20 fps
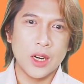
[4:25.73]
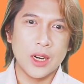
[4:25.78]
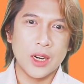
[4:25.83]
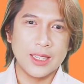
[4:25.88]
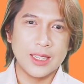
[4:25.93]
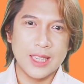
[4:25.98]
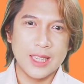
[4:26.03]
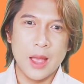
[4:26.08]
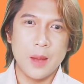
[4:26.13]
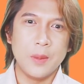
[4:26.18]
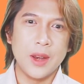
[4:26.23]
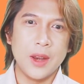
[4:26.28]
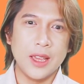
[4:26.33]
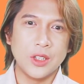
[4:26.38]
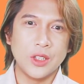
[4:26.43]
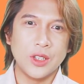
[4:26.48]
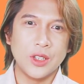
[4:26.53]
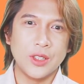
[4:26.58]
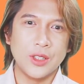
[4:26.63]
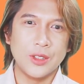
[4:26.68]

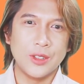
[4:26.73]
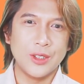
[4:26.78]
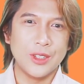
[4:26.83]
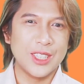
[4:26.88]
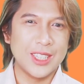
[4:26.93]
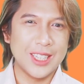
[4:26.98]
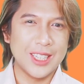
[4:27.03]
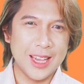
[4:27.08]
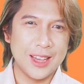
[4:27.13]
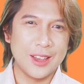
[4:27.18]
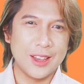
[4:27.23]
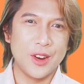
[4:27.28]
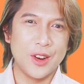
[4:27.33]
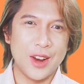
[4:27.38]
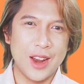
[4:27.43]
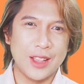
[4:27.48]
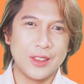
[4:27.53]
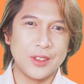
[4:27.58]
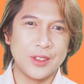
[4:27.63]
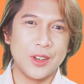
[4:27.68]
examination to check your
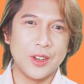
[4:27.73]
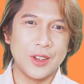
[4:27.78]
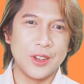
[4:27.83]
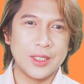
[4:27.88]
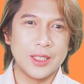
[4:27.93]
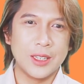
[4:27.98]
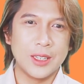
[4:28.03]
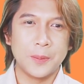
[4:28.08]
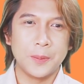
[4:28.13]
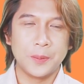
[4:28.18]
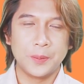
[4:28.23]
answers.